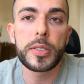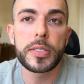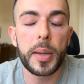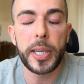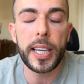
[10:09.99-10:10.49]

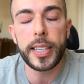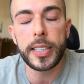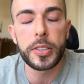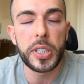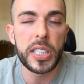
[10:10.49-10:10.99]
I mean, I can
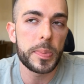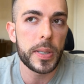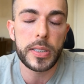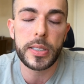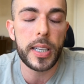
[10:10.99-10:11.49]
do it, but
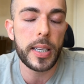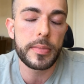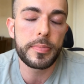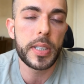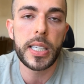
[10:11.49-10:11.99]

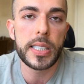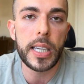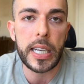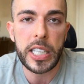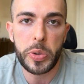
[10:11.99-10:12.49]
I'm lazy
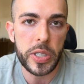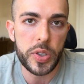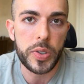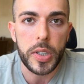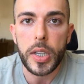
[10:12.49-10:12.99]
and I don't want to.